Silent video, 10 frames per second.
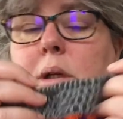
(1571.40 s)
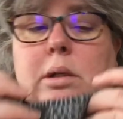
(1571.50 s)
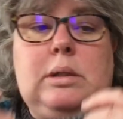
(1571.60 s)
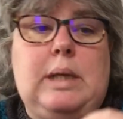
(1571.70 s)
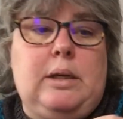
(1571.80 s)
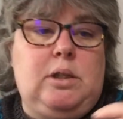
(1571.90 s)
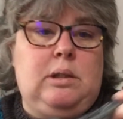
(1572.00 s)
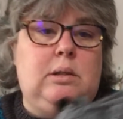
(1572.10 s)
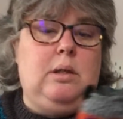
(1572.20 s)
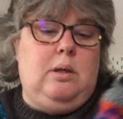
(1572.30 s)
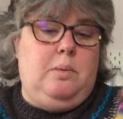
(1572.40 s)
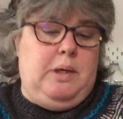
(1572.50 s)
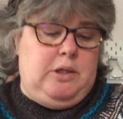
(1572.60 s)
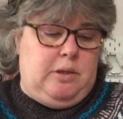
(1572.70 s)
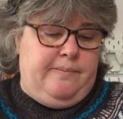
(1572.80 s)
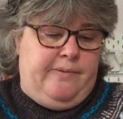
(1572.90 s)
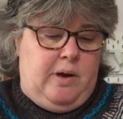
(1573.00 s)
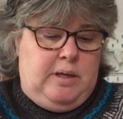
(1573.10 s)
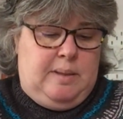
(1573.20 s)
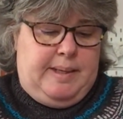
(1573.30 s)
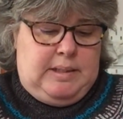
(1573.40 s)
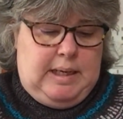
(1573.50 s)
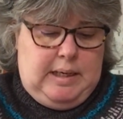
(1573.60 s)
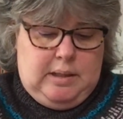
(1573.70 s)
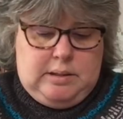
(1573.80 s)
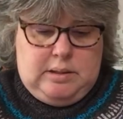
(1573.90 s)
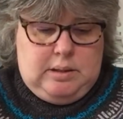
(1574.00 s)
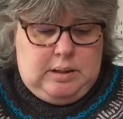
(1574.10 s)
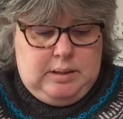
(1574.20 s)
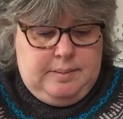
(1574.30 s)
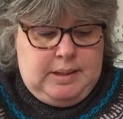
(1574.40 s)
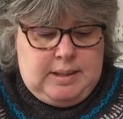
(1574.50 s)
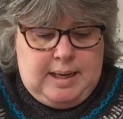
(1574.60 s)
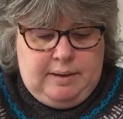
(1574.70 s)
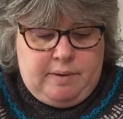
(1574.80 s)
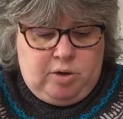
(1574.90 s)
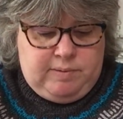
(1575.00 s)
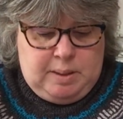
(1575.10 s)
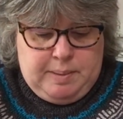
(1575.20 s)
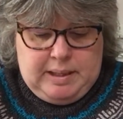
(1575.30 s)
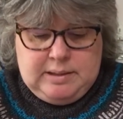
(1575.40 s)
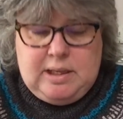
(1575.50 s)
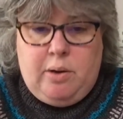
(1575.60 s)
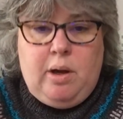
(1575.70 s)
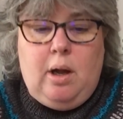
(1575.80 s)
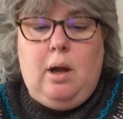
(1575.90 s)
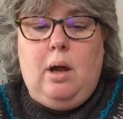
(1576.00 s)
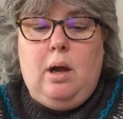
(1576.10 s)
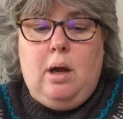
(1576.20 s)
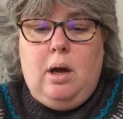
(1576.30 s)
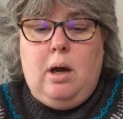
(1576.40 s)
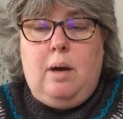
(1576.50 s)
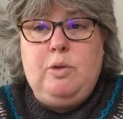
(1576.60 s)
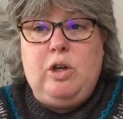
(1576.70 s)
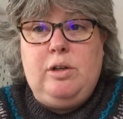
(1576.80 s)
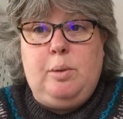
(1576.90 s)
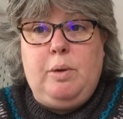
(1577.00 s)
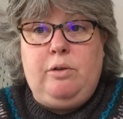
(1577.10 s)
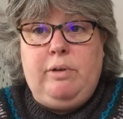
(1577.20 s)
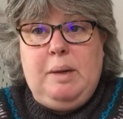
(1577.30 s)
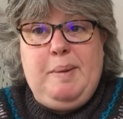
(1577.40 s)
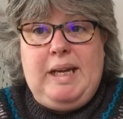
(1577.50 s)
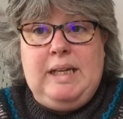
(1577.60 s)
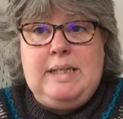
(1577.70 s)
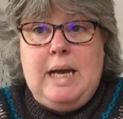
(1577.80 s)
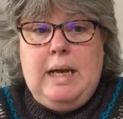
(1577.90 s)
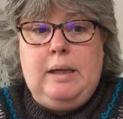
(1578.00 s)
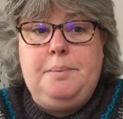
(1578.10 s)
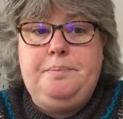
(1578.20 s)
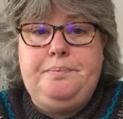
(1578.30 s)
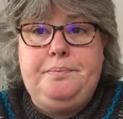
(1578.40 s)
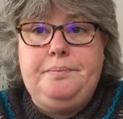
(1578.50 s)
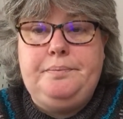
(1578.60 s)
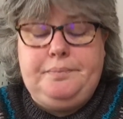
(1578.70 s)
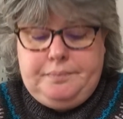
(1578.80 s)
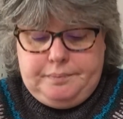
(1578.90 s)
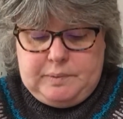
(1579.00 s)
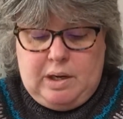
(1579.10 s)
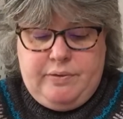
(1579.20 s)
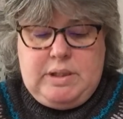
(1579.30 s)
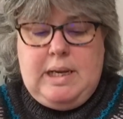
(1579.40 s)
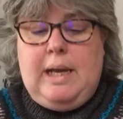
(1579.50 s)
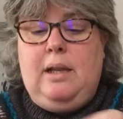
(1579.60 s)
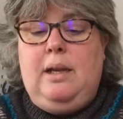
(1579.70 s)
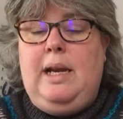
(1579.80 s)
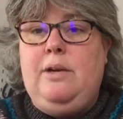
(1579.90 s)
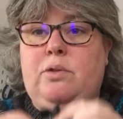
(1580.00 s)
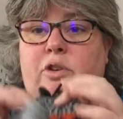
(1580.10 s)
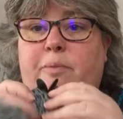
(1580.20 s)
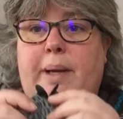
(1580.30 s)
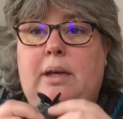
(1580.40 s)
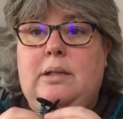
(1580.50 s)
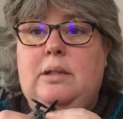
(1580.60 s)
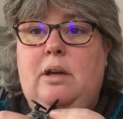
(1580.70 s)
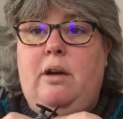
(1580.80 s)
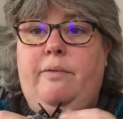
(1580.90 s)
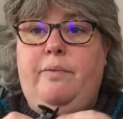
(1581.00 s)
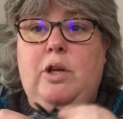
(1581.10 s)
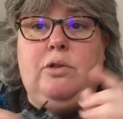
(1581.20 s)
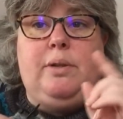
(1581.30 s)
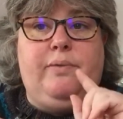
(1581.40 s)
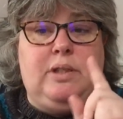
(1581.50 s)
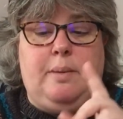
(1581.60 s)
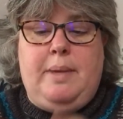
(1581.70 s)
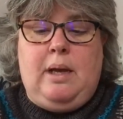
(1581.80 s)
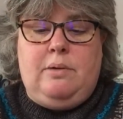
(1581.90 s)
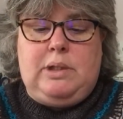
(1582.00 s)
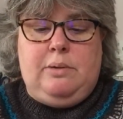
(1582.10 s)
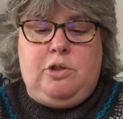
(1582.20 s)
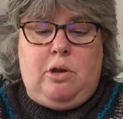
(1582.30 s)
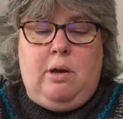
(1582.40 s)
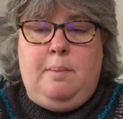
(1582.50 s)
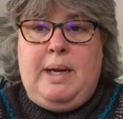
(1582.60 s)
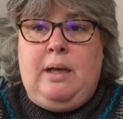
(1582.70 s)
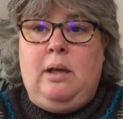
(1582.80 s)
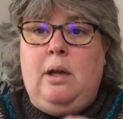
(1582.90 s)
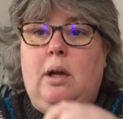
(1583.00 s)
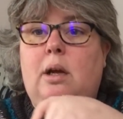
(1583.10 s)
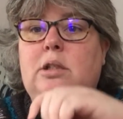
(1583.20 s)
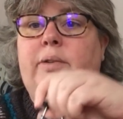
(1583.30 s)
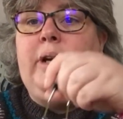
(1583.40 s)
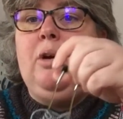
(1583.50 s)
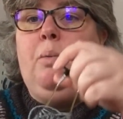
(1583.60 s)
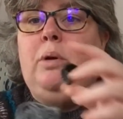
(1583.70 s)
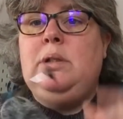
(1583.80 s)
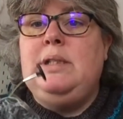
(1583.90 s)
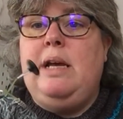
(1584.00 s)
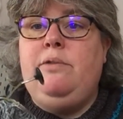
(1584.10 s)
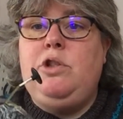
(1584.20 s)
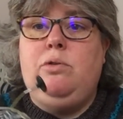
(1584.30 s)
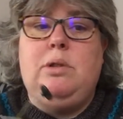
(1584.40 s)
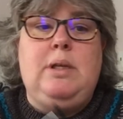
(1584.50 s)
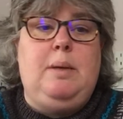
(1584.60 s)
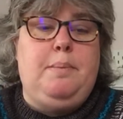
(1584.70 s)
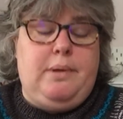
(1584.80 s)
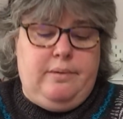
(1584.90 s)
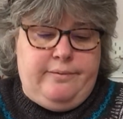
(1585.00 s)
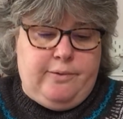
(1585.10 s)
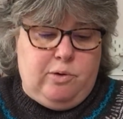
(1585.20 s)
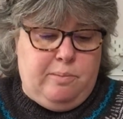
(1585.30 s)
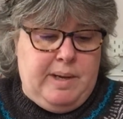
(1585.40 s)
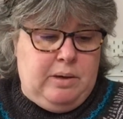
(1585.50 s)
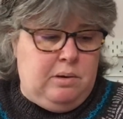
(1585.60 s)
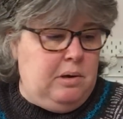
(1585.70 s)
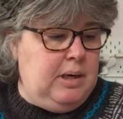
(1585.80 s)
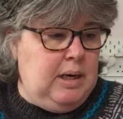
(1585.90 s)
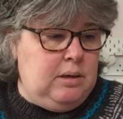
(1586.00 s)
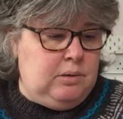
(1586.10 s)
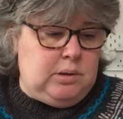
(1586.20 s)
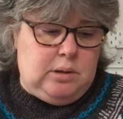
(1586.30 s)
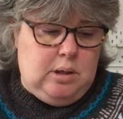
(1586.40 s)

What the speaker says: sections, which I'm finding a bit tedious. It's an 8-row repeat, so I'm trying to do 1 repeat a day. I've taken the needles off because I've used them for something else that I'll show you in a minute. So I've only got one set of short tip 4mm needles.